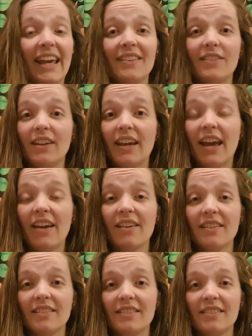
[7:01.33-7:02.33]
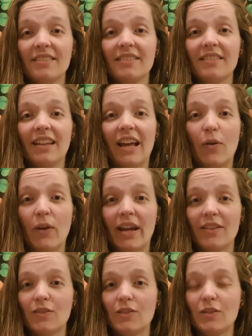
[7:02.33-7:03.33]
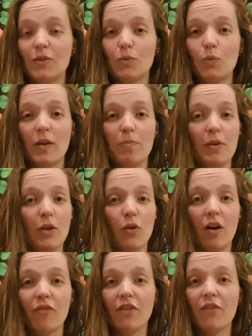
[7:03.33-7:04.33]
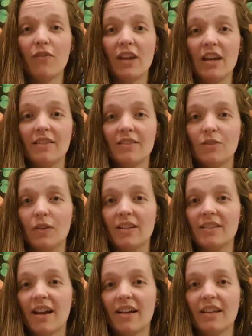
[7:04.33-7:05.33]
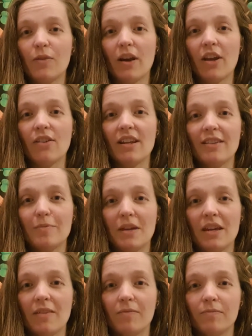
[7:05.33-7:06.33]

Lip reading: into the chaos, allowing it to sweep you off your feet to exactly where you need to be.